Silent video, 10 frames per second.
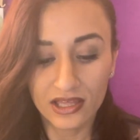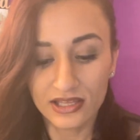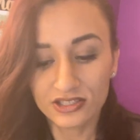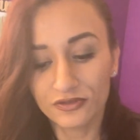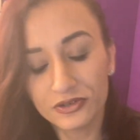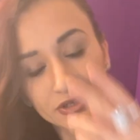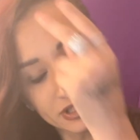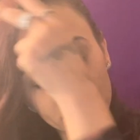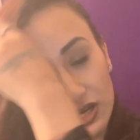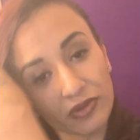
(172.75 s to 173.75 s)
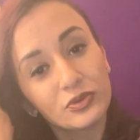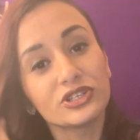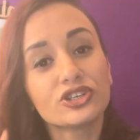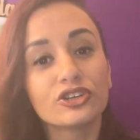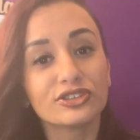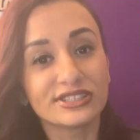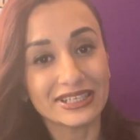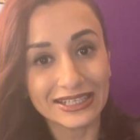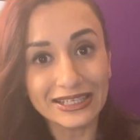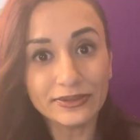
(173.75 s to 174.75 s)
So first we're gonna start with what turtles
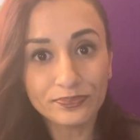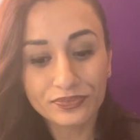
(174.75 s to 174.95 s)
eat.